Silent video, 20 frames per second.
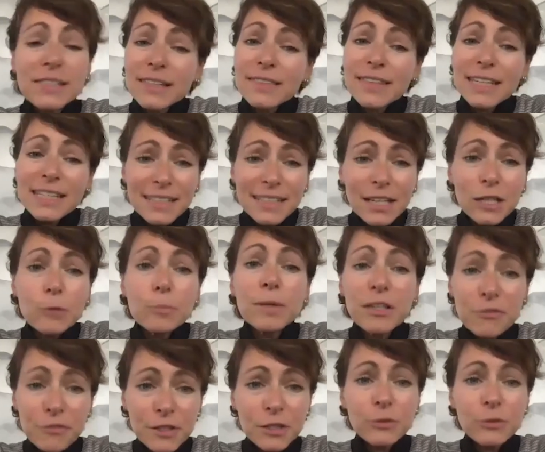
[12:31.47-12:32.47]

There's going to be a few